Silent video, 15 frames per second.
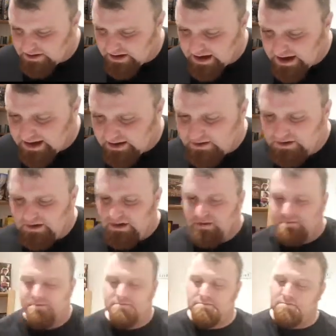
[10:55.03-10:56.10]
And yeah,
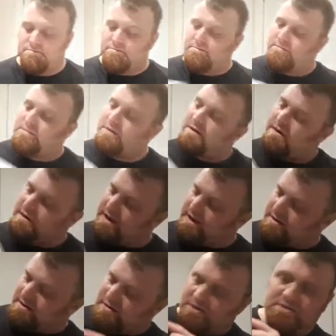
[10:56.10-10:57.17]

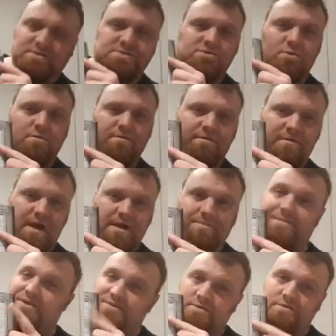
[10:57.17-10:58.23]
again, you got your Stormfrag
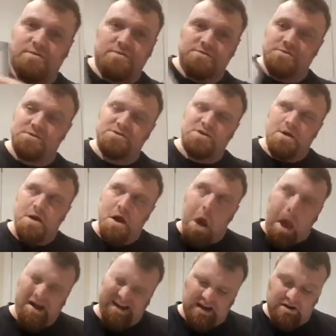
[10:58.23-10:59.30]
missile launchers
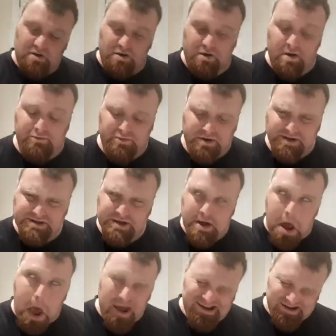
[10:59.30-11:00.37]
and all your weaponries
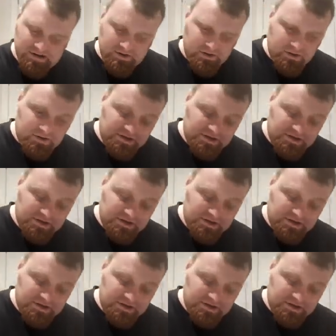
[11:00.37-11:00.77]
and all your